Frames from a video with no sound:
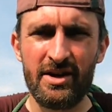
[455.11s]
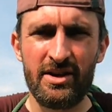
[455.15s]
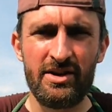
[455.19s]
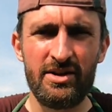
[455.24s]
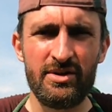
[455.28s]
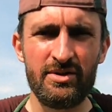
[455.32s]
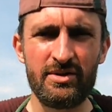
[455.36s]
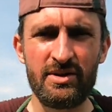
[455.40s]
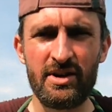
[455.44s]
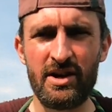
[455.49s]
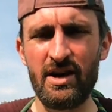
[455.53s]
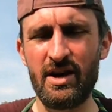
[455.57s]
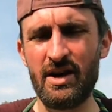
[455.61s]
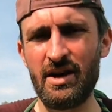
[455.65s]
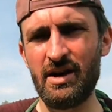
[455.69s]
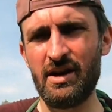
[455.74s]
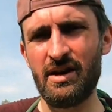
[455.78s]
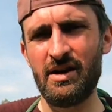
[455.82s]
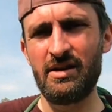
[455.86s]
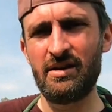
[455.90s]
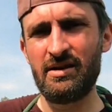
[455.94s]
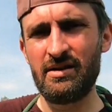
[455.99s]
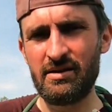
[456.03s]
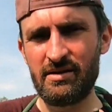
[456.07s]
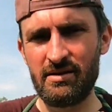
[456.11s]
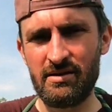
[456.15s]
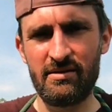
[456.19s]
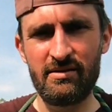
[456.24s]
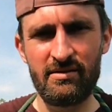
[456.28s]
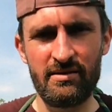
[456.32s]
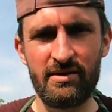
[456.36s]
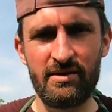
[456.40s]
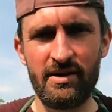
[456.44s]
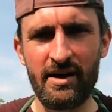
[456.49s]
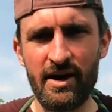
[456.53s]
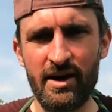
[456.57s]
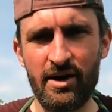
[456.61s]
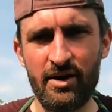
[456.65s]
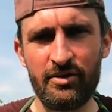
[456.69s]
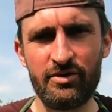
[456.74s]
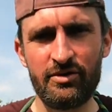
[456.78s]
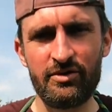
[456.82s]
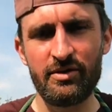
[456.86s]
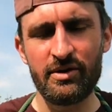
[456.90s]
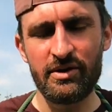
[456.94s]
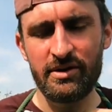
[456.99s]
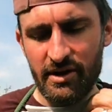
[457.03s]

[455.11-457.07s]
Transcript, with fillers: you can now do